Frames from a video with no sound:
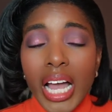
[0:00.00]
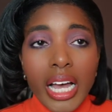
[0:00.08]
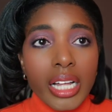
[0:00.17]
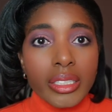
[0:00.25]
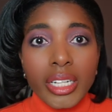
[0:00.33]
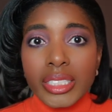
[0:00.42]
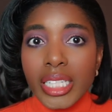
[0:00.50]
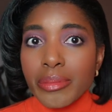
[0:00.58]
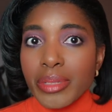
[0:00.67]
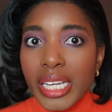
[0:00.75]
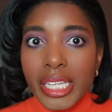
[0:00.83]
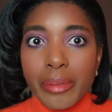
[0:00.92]
a lot of
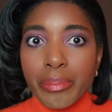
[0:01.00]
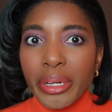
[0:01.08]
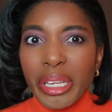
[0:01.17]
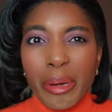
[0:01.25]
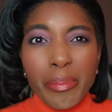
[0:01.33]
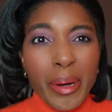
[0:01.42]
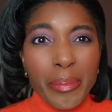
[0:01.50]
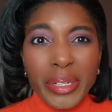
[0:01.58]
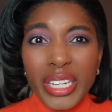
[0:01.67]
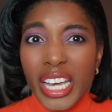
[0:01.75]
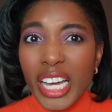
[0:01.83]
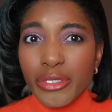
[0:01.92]
times I am putting a pump
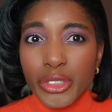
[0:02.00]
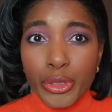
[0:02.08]
and a half,